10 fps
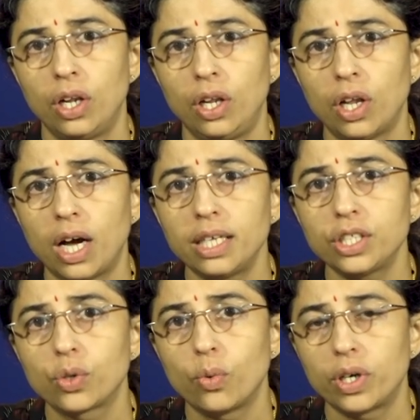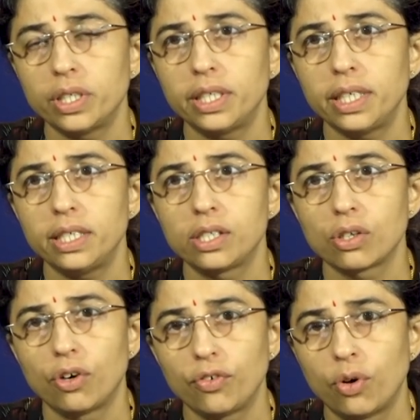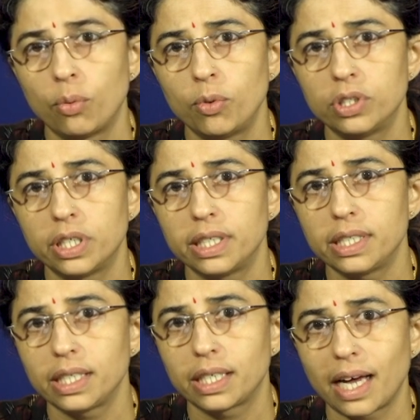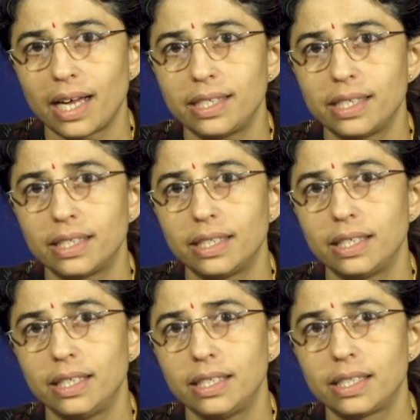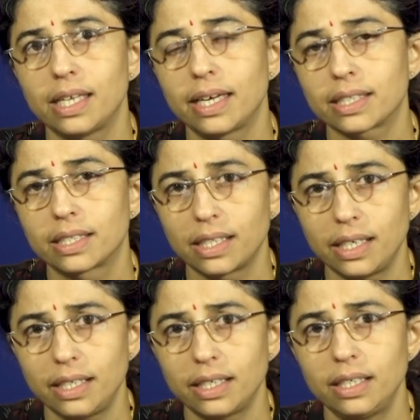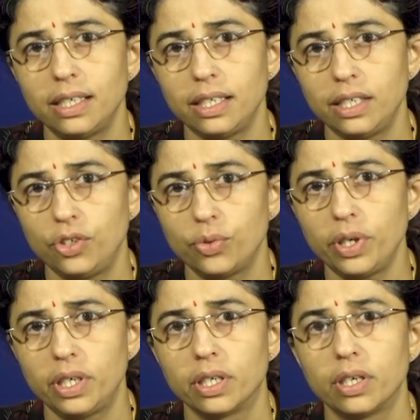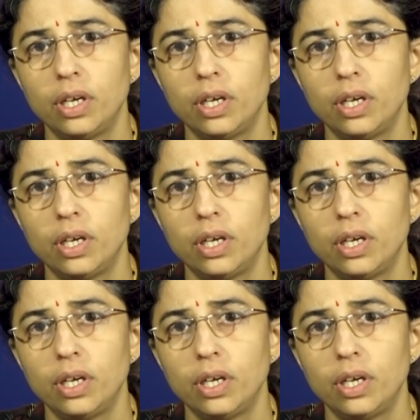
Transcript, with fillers: large quantities of homogentisic acid is excreted in urine